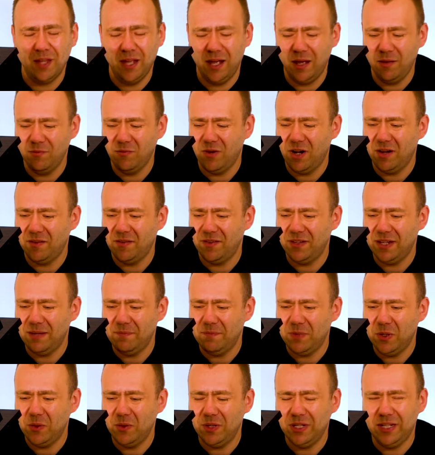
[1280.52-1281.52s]
Um, rather
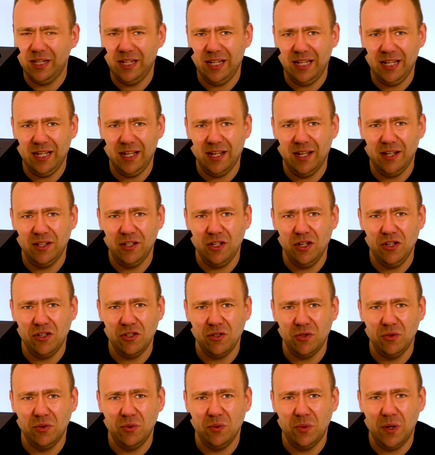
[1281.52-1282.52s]
than building the uh,
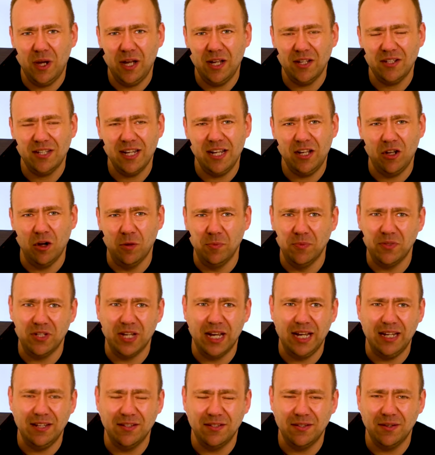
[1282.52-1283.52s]
usual uh, sitcom
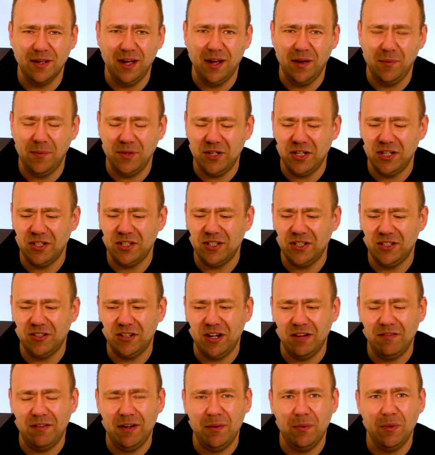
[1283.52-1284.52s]
scenes, uh, which is
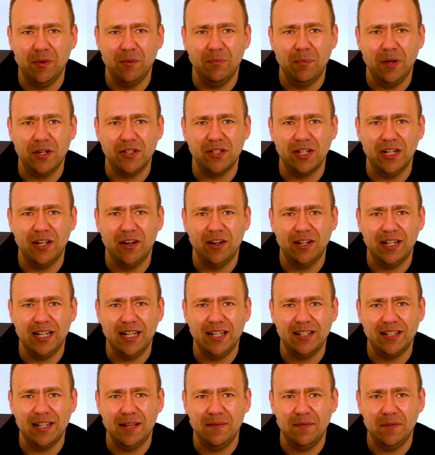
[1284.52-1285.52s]
generally what most of the
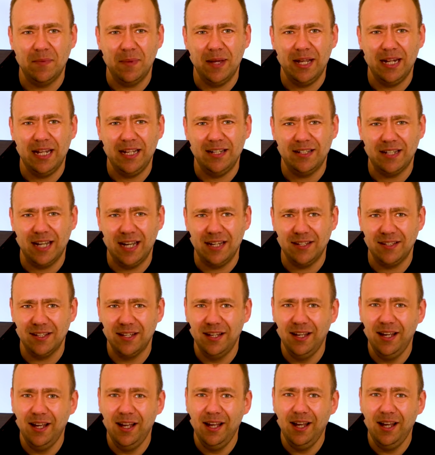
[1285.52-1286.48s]
ideas seem to be these days.